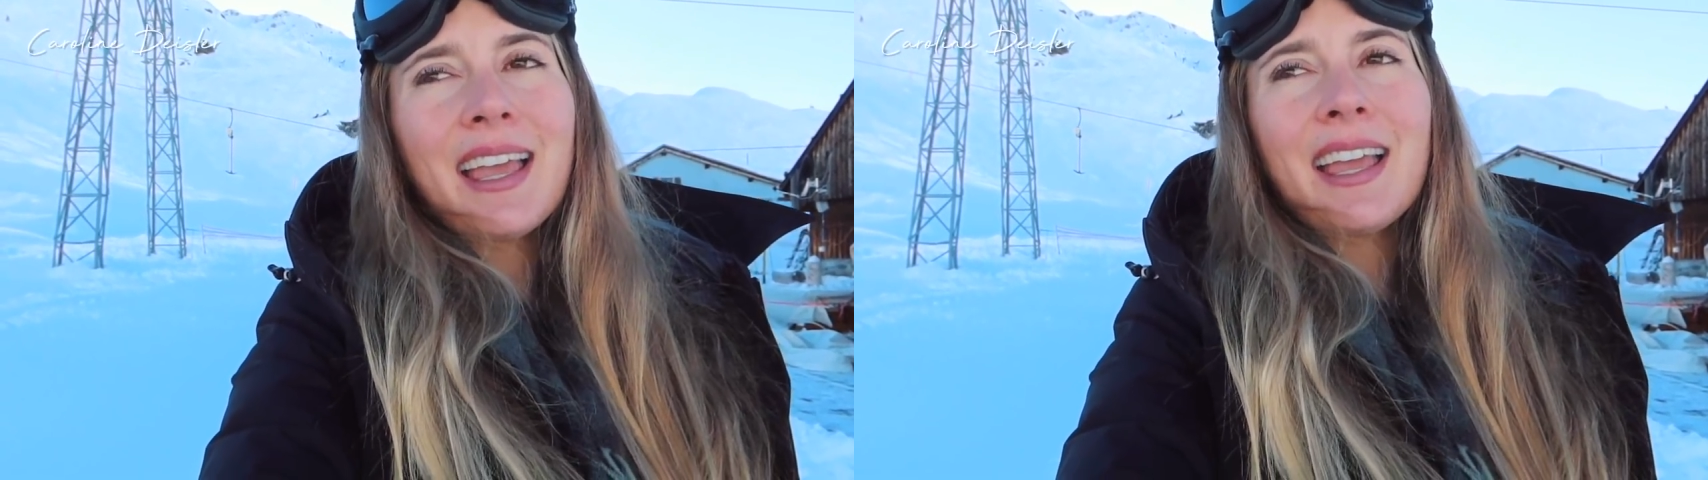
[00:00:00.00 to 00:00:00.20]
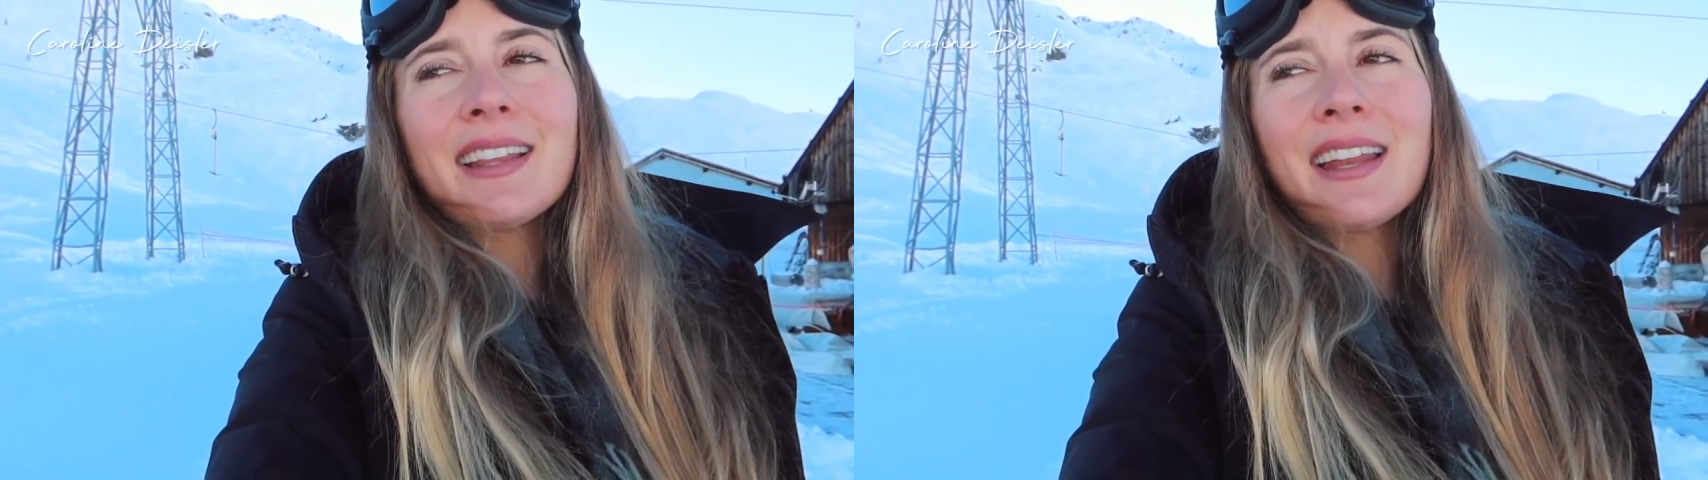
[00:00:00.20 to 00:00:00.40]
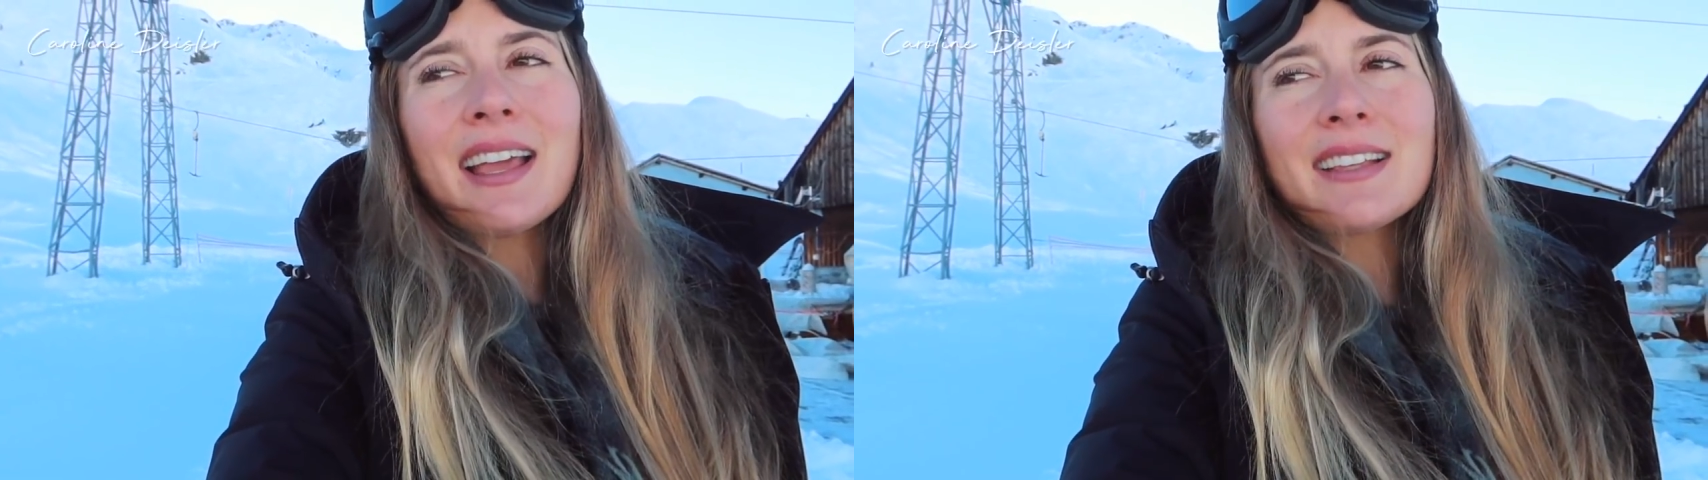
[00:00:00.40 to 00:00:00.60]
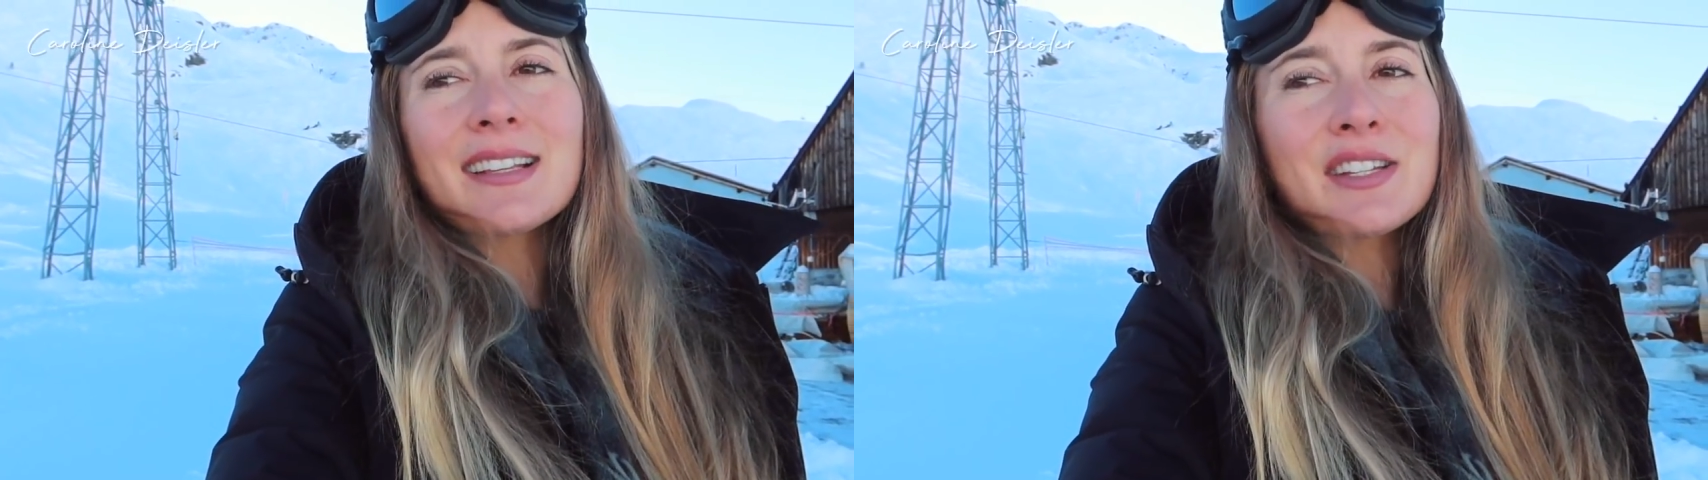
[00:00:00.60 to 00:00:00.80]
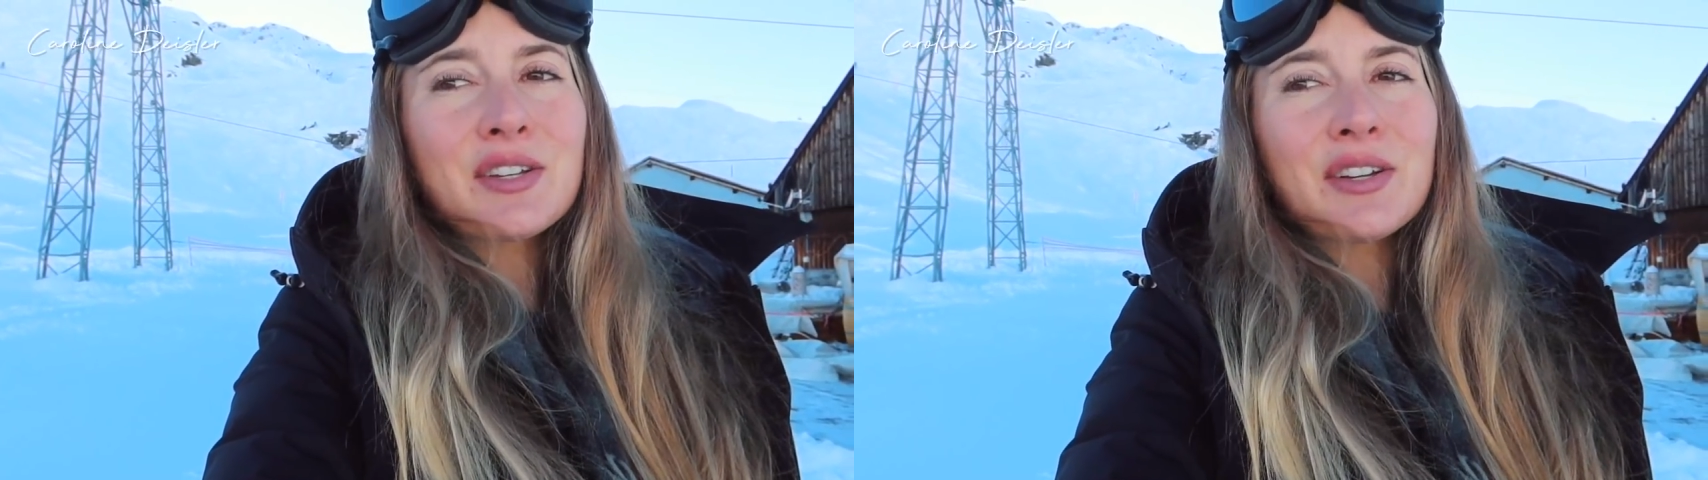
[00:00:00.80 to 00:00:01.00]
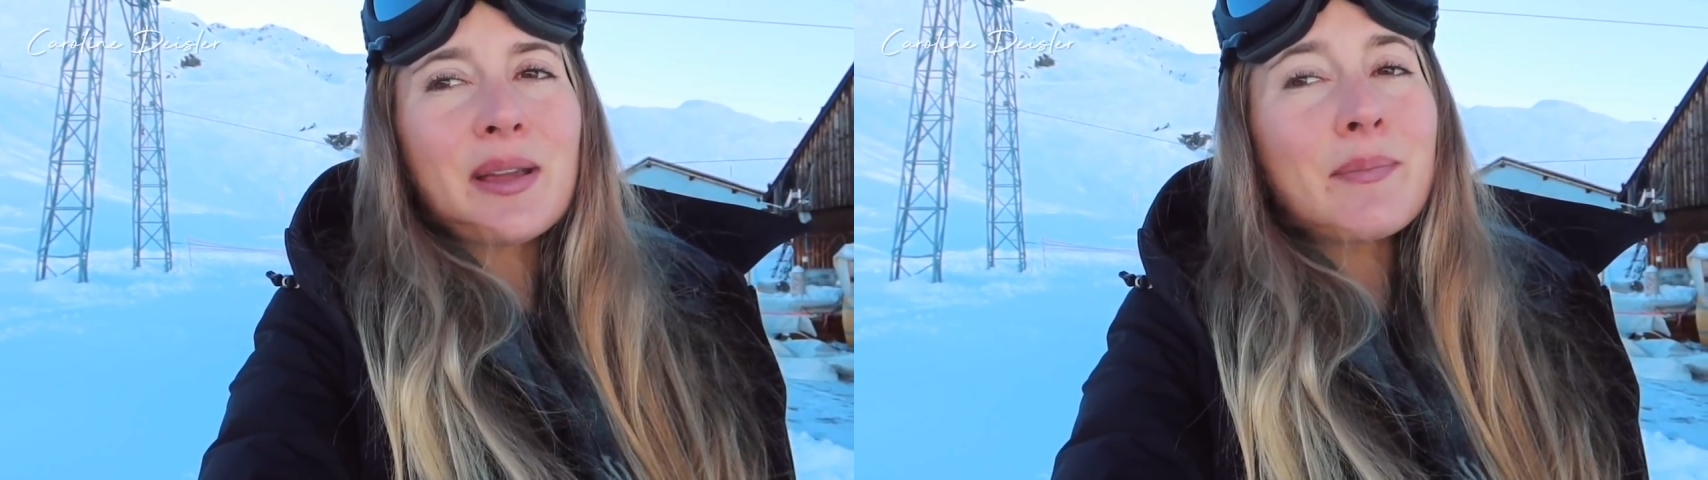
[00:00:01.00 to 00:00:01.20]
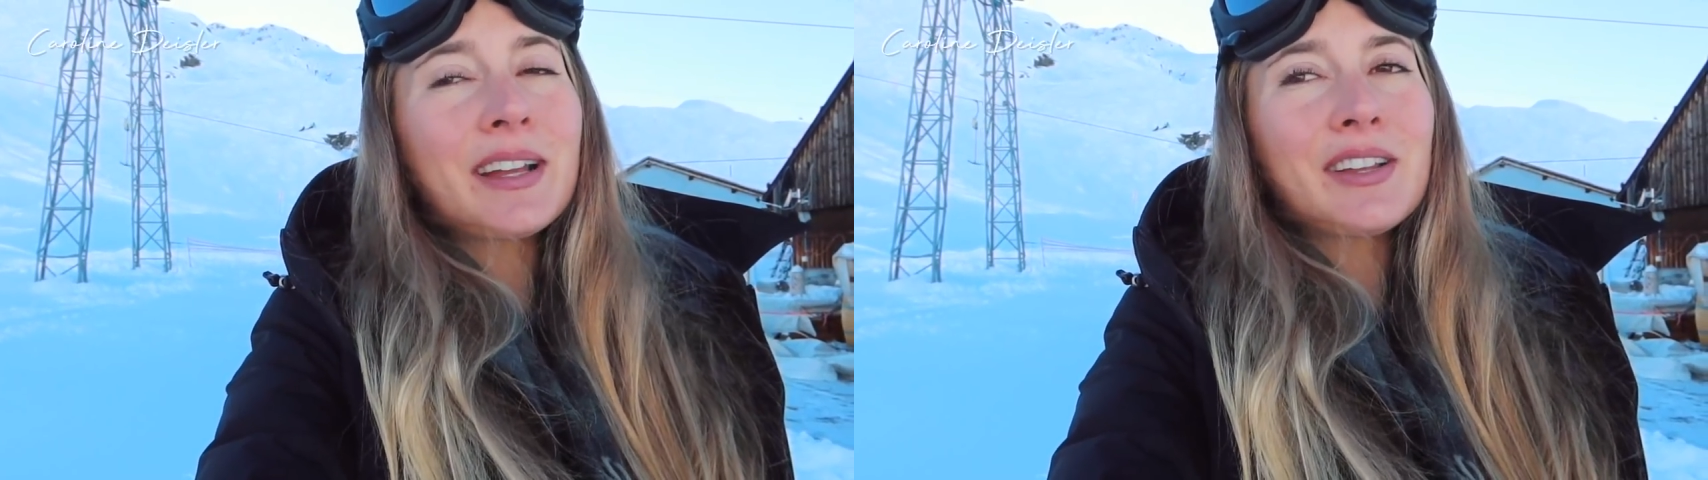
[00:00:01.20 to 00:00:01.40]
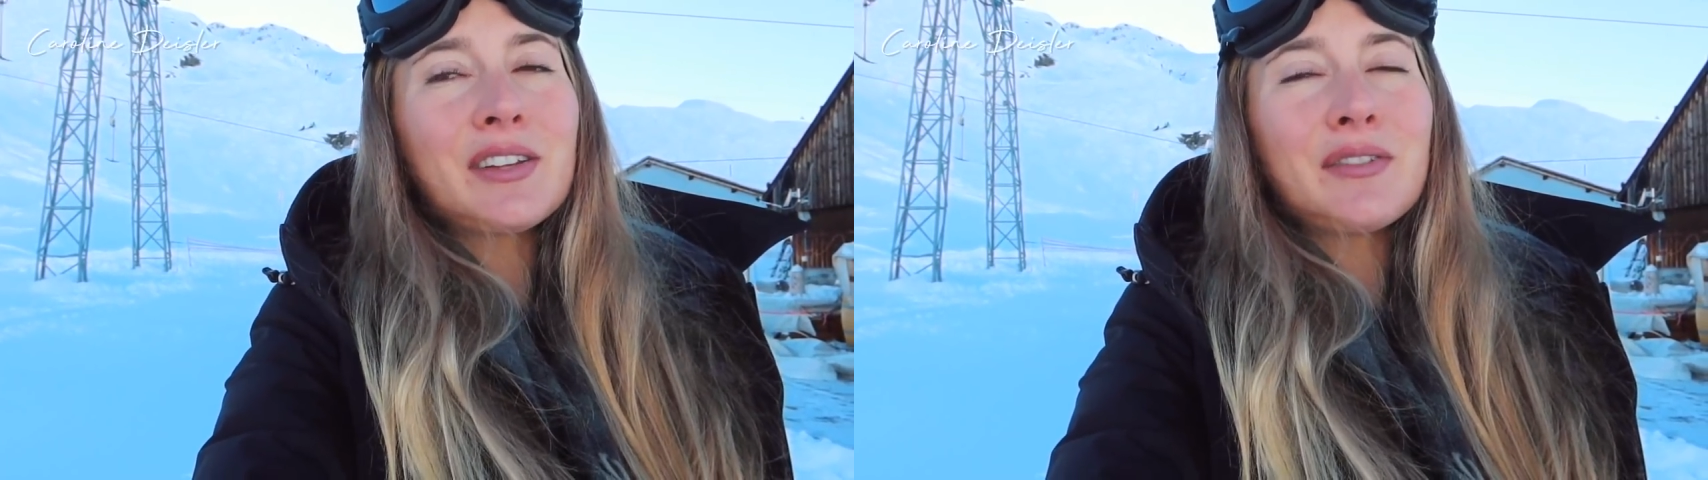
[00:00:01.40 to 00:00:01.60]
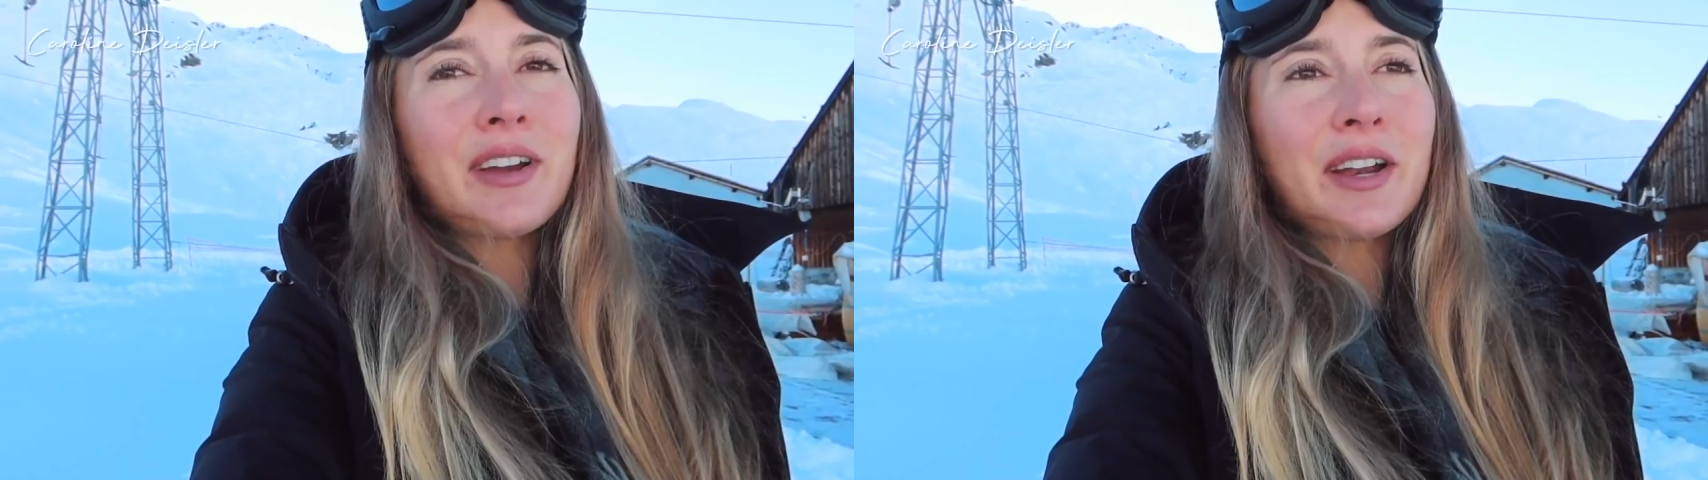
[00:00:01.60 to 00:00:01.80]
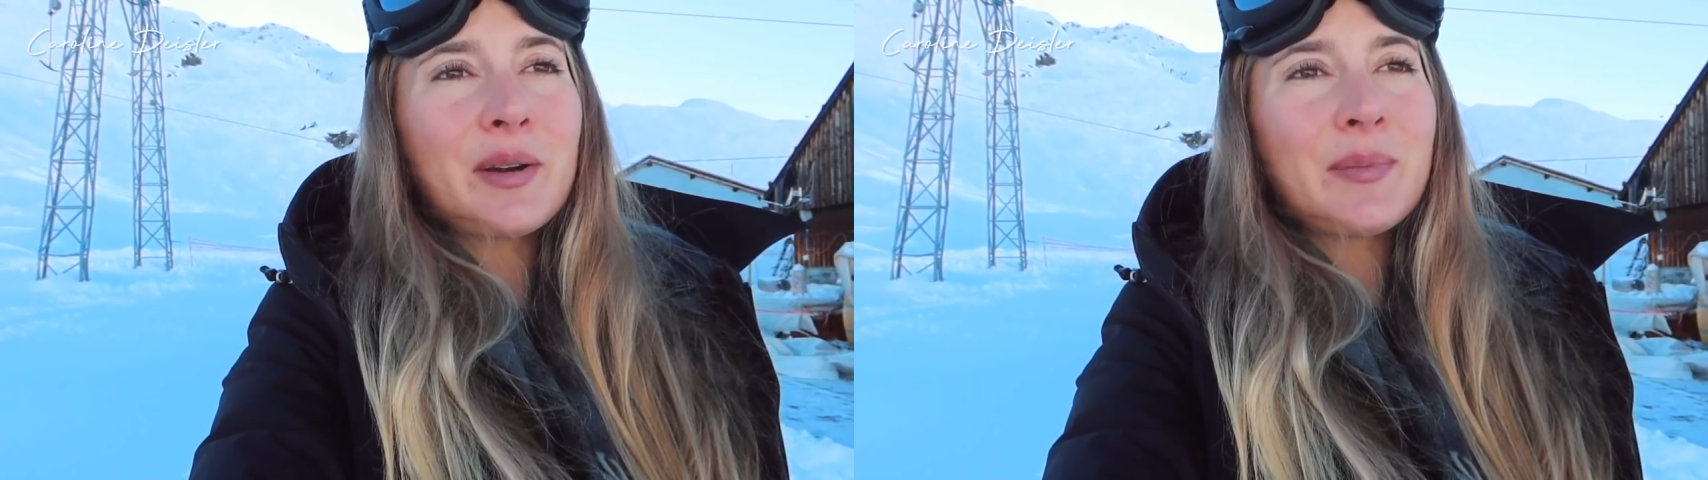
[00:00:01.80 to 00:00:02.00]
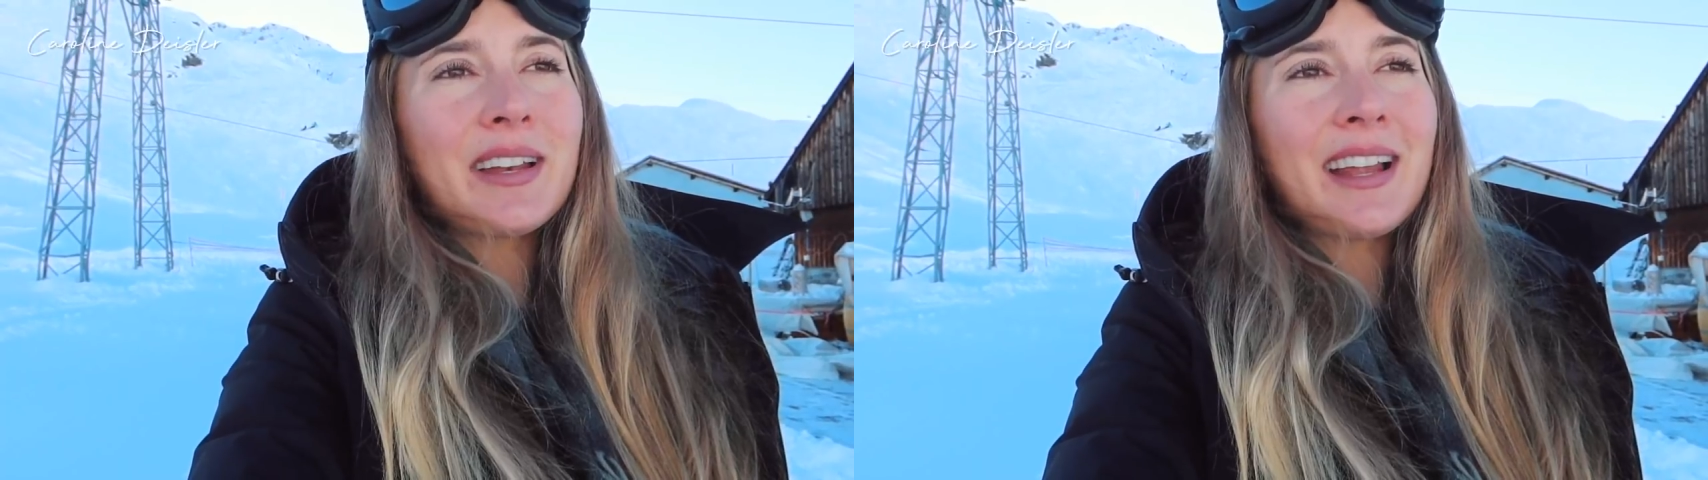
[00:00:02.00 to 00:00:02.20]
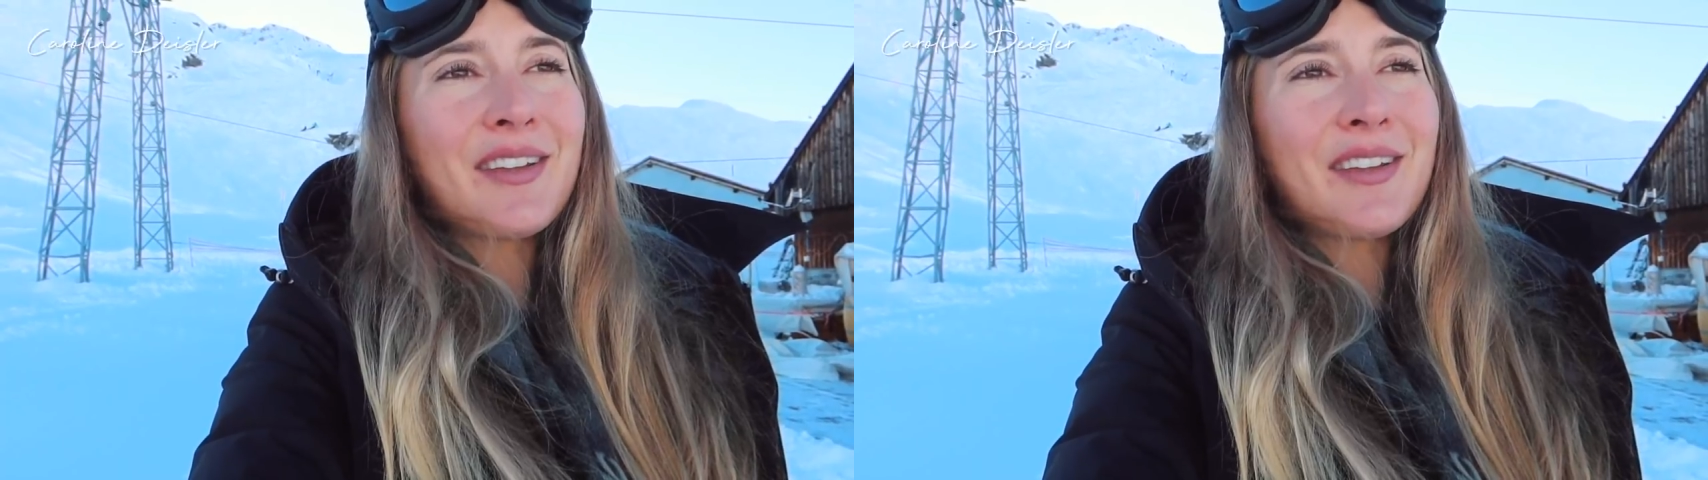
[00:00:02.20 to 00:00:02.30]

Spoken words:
and it has such a good impact on the environment.